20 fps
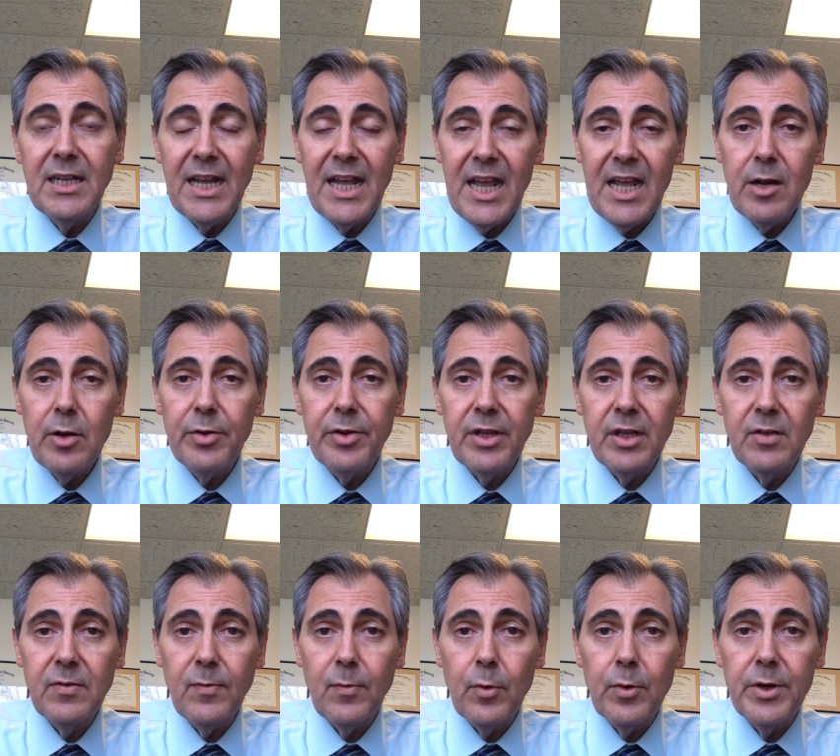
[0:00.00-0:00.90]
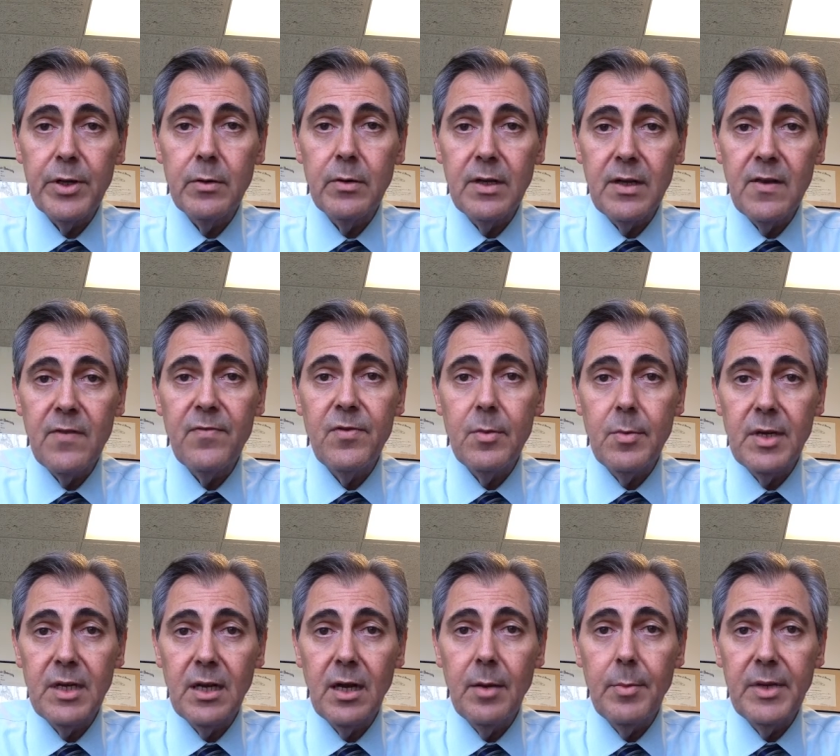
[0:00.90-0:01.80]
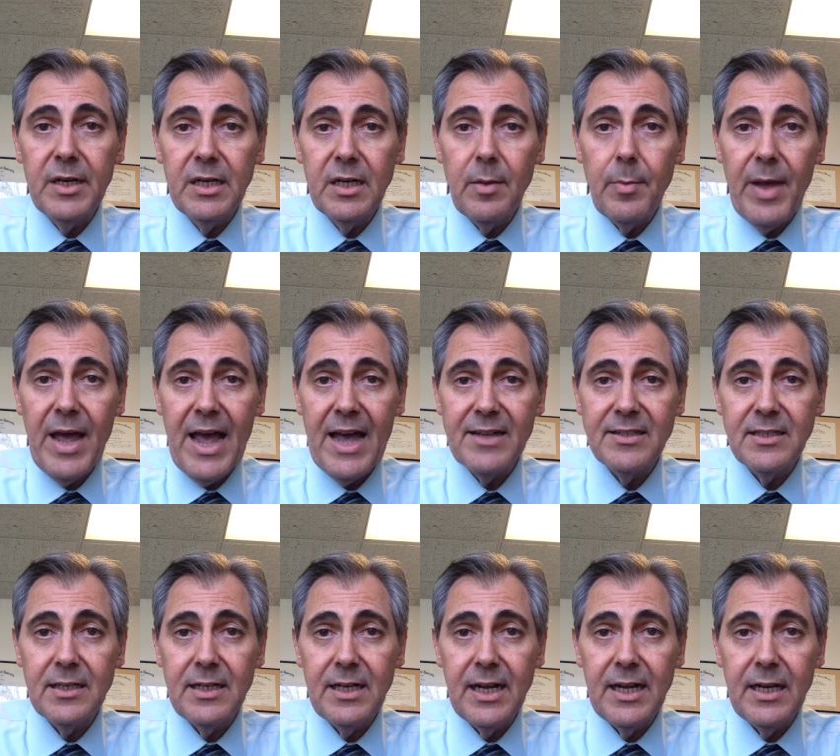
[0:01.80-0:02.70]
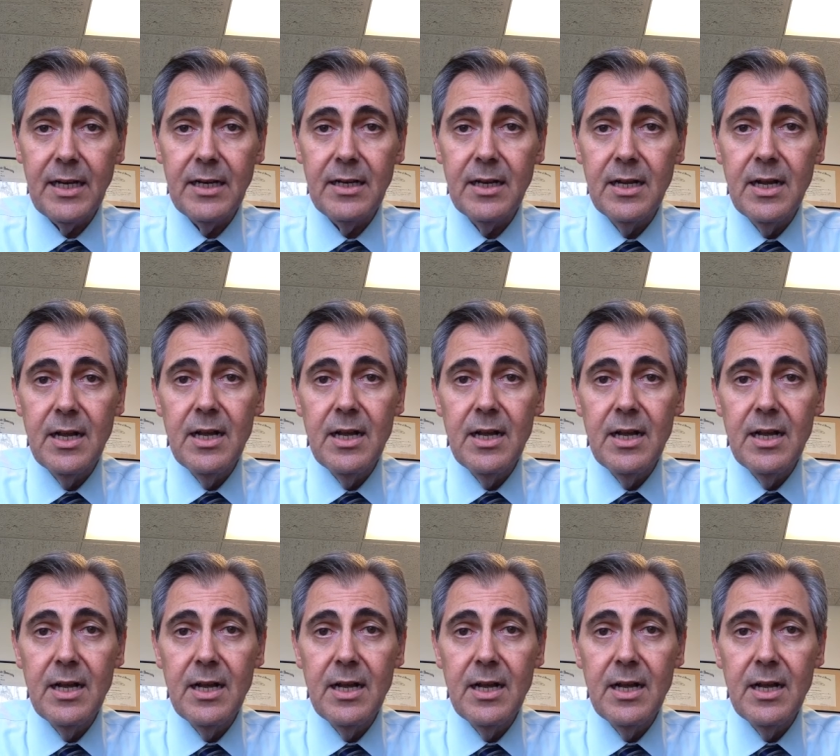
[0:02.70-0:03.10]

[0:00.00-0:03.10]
to handle things for you if you become incapacitated.